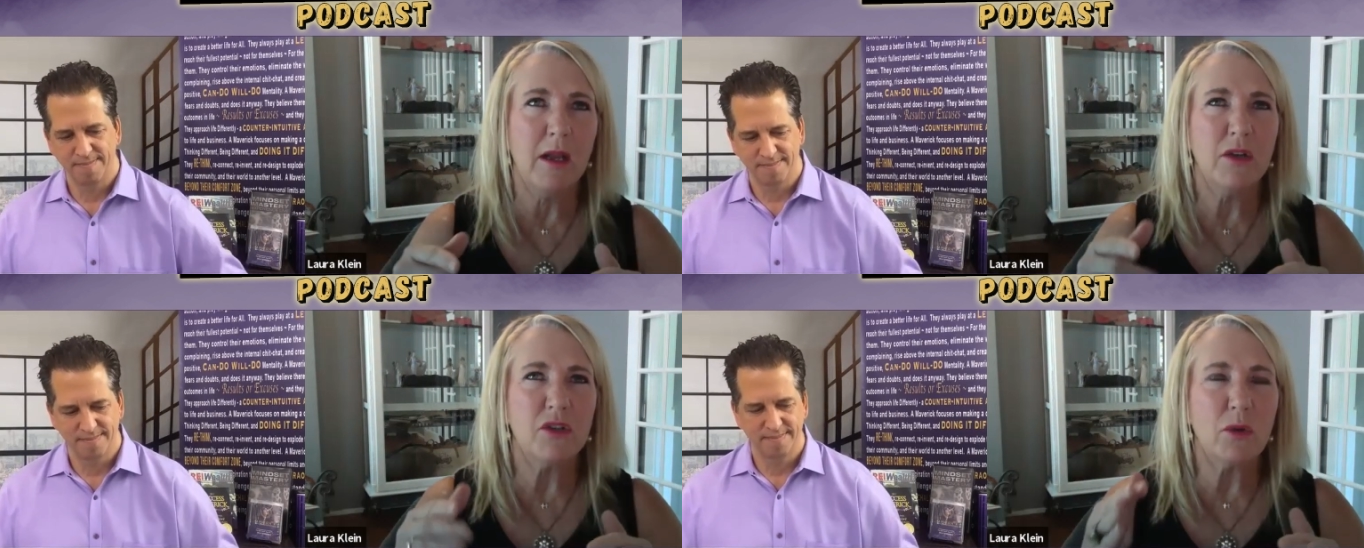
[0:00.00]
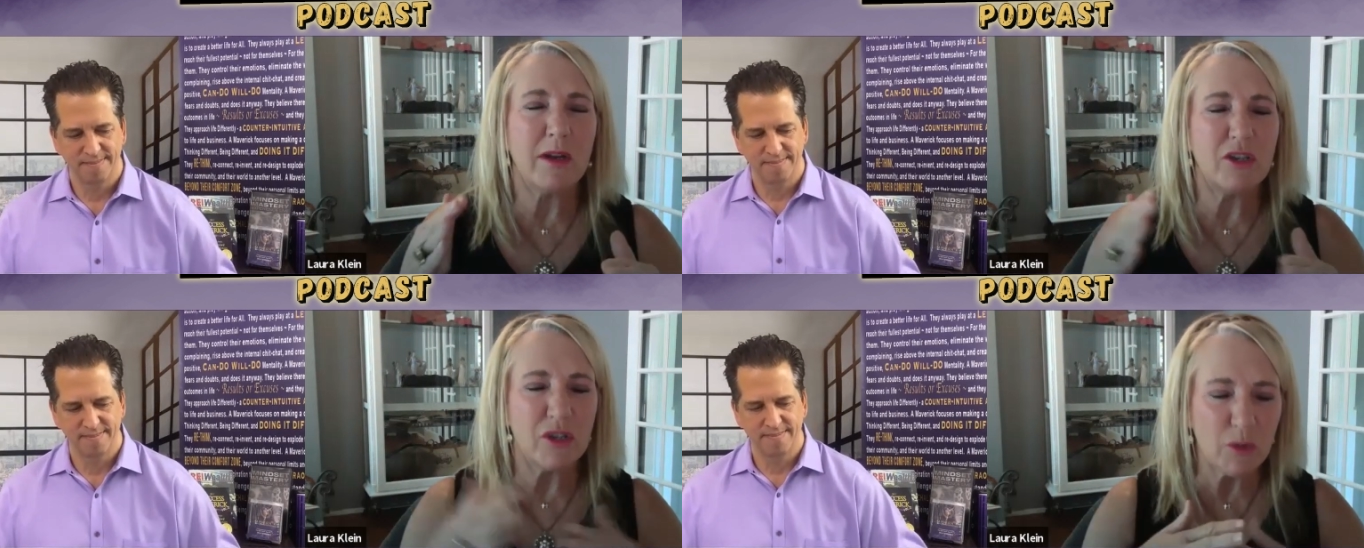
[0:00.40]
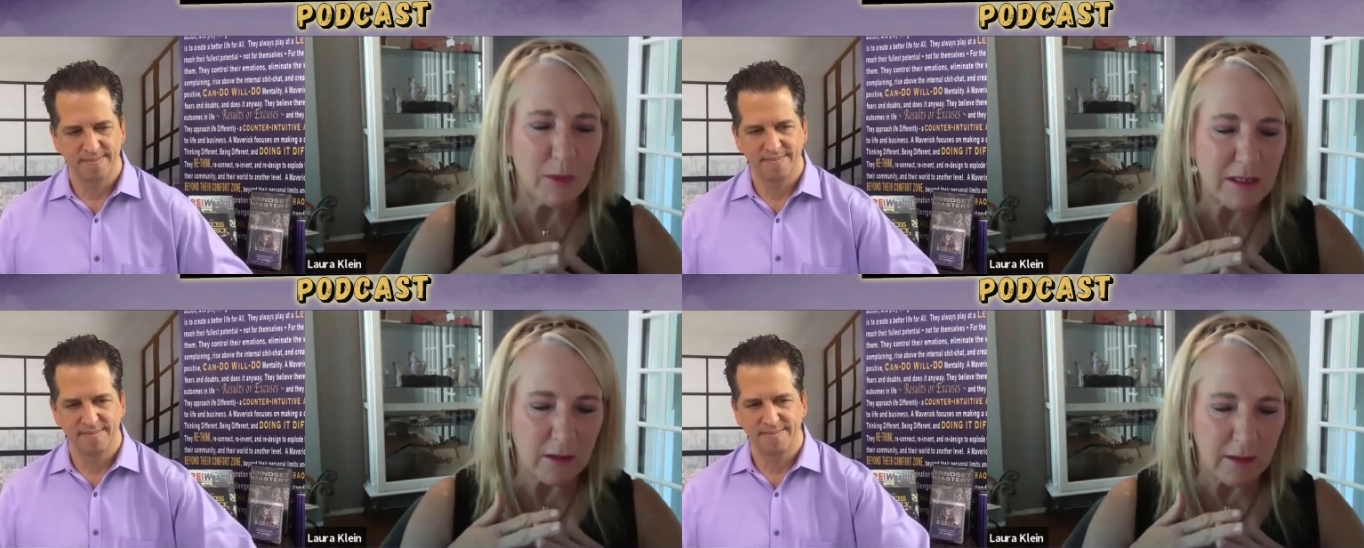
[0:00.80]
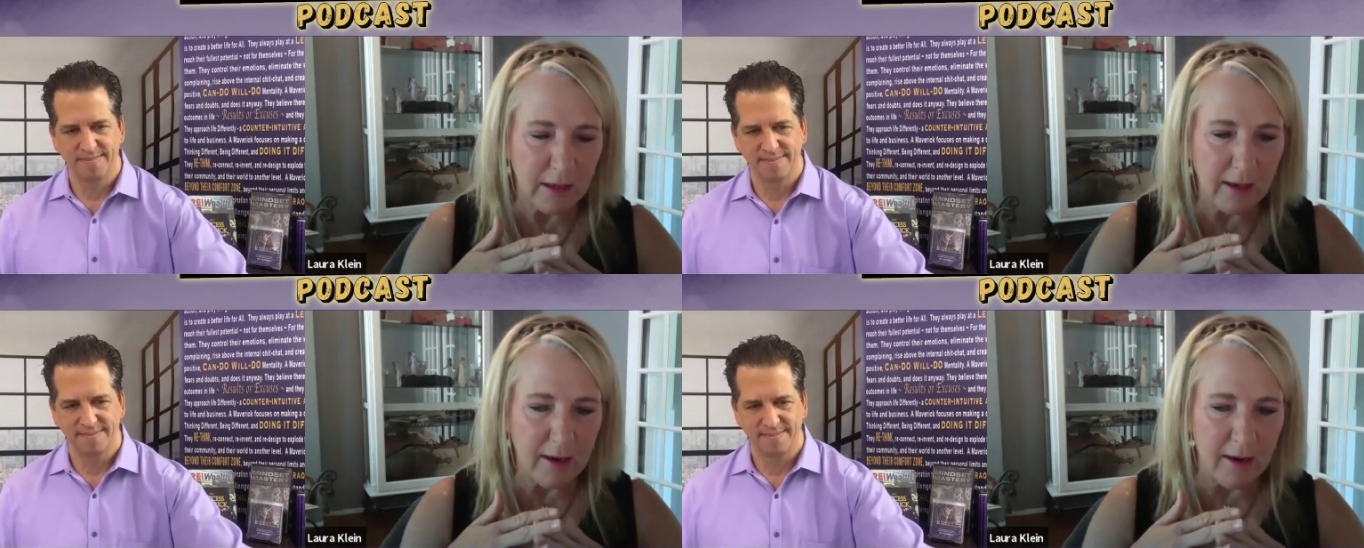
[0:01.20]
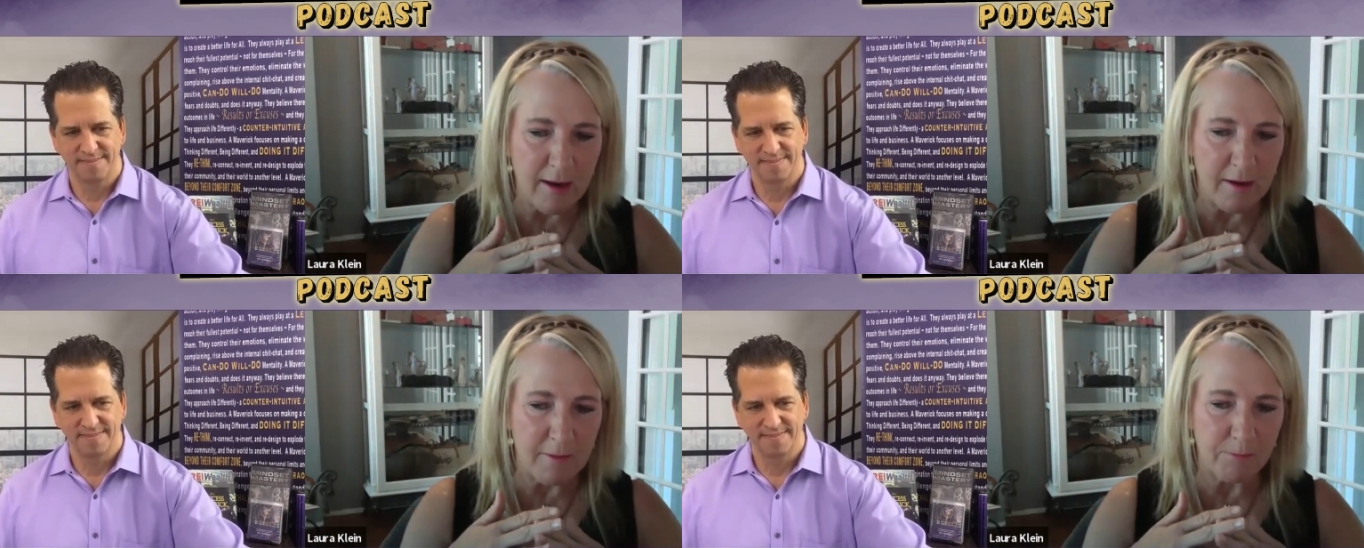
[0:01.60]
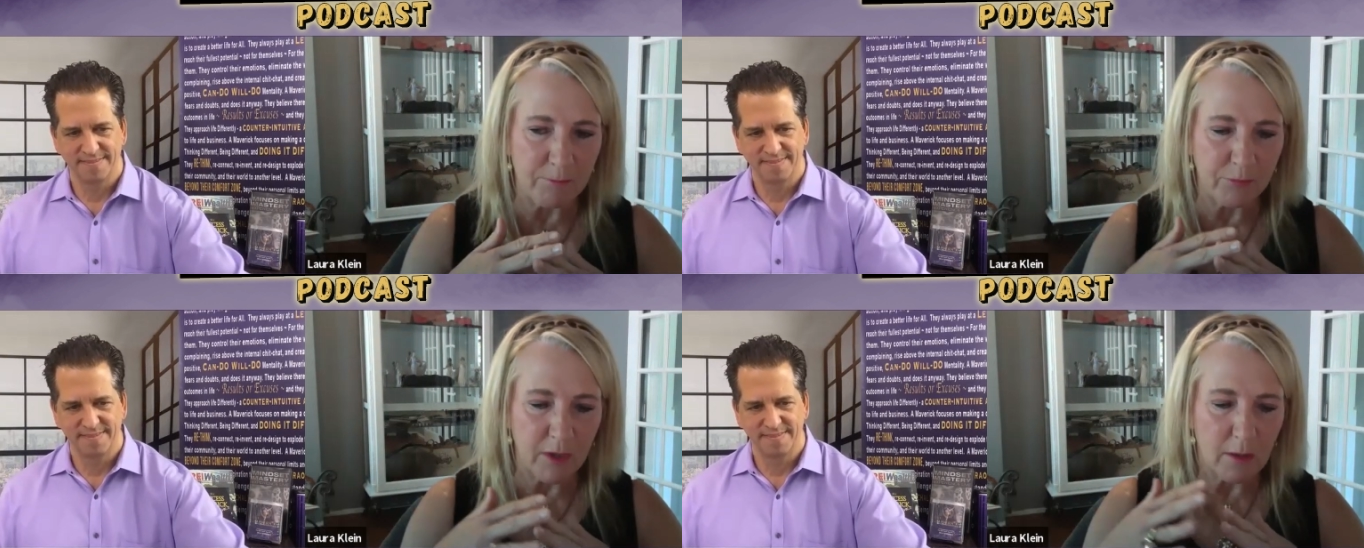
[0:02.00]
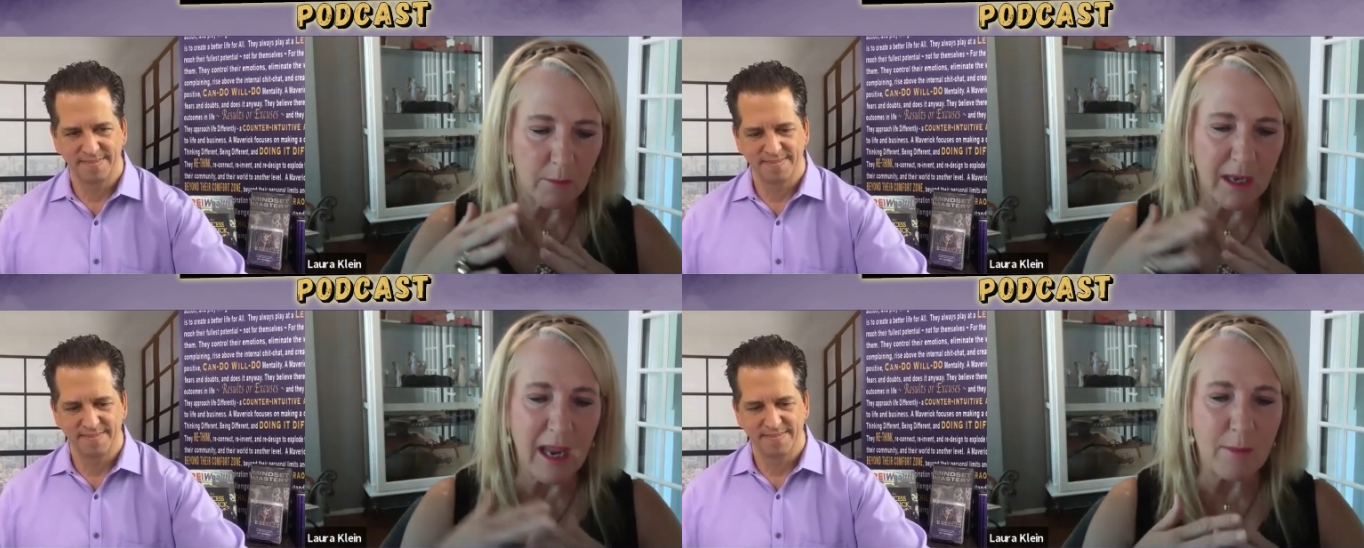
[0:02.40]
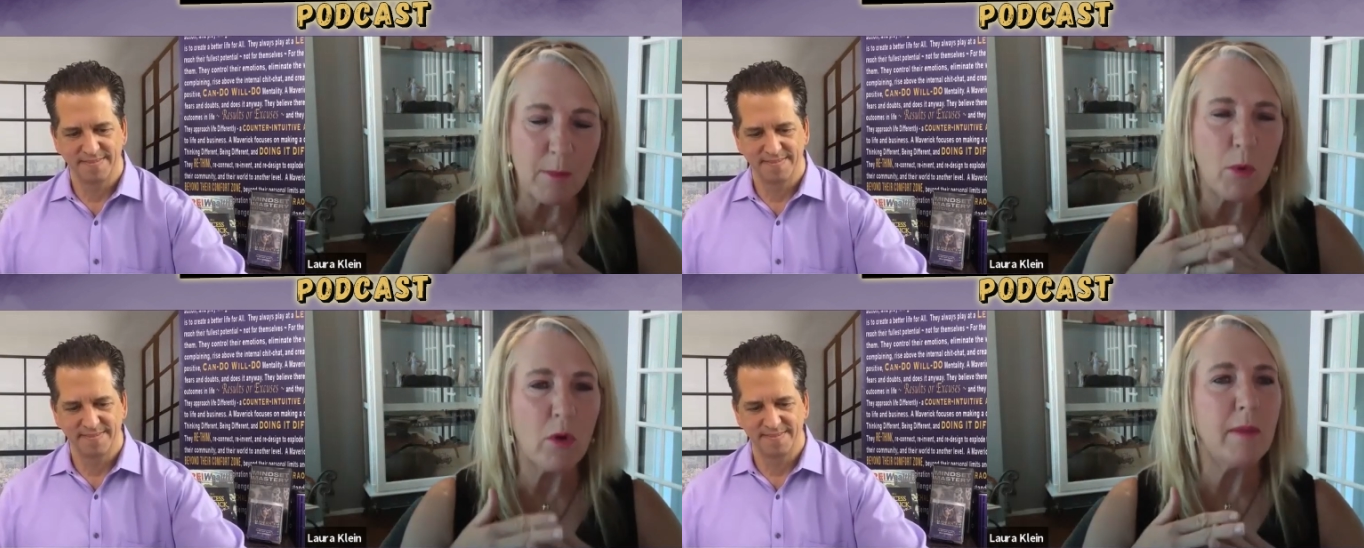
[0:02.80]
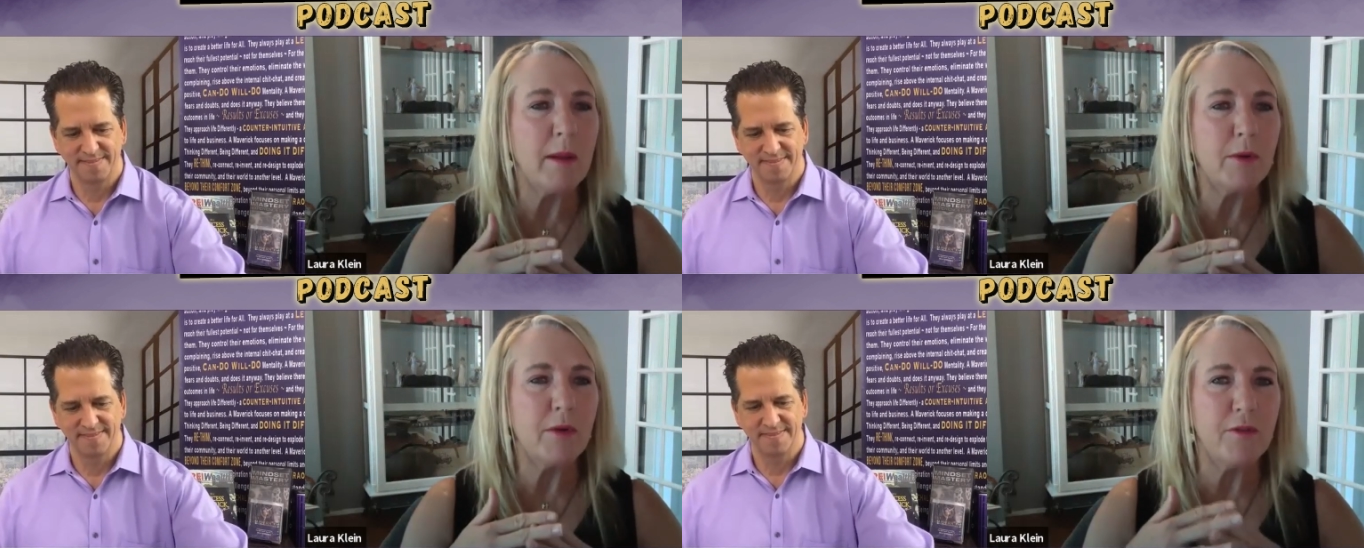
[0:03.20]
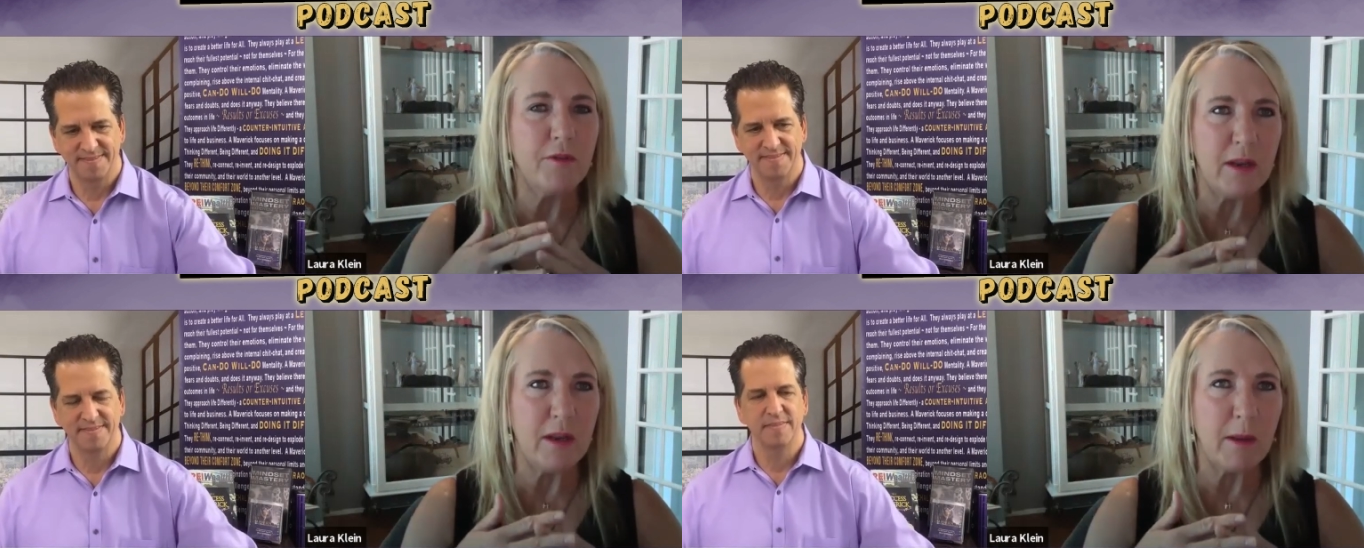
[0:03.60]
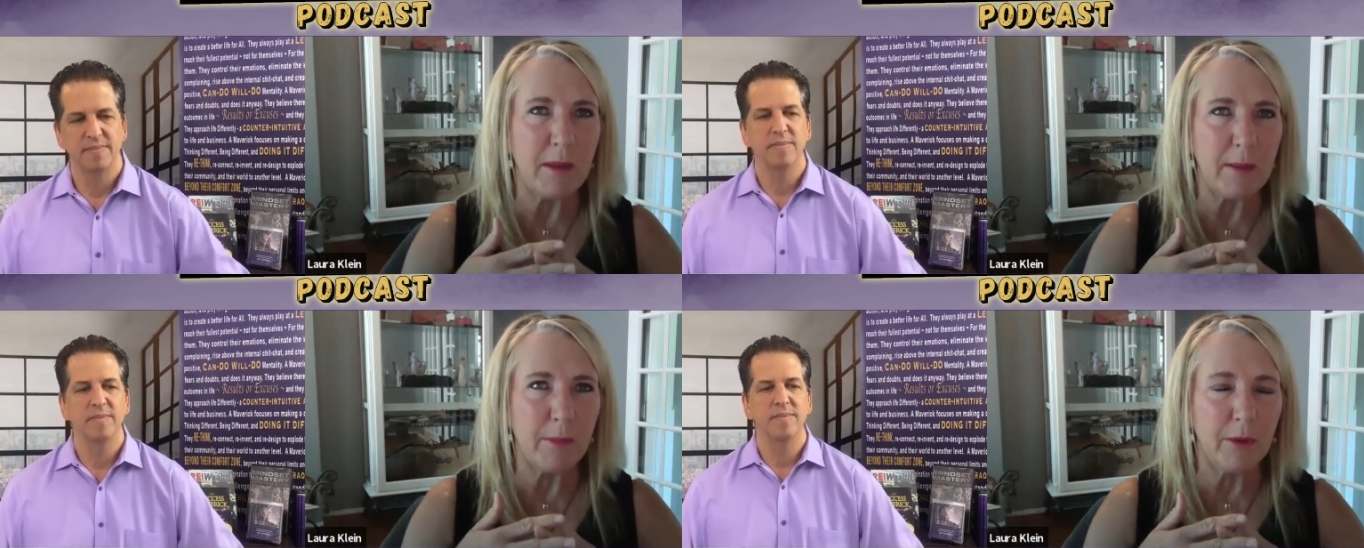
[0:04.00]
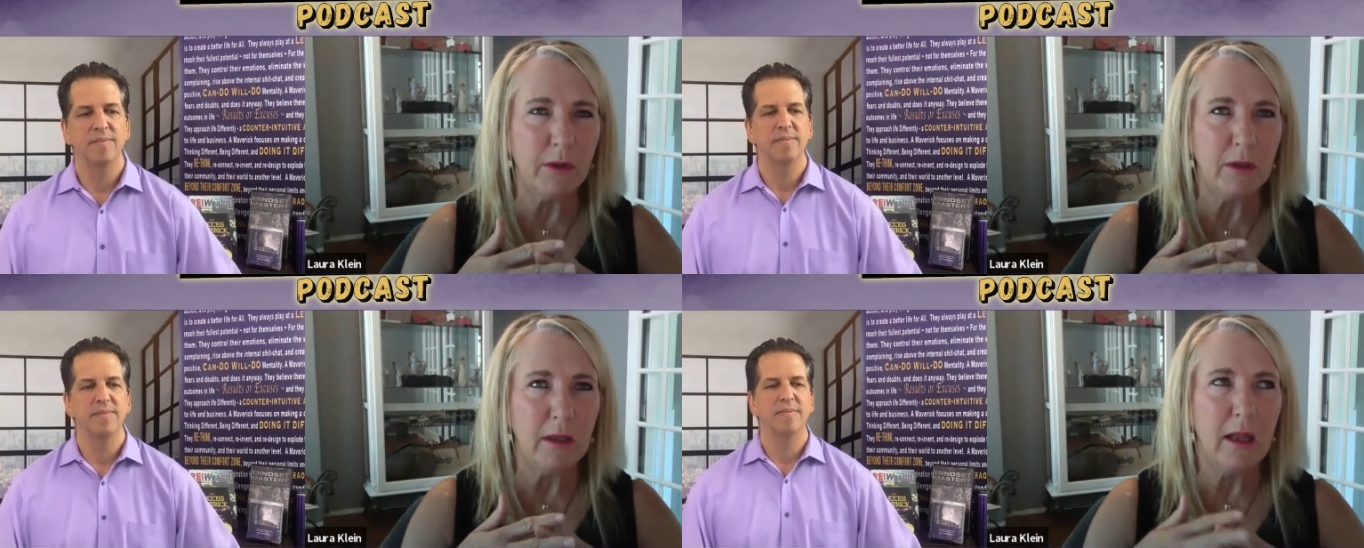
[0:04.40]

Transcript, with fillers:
Speaker 1: So I just recently um, became a board member for Feed My People.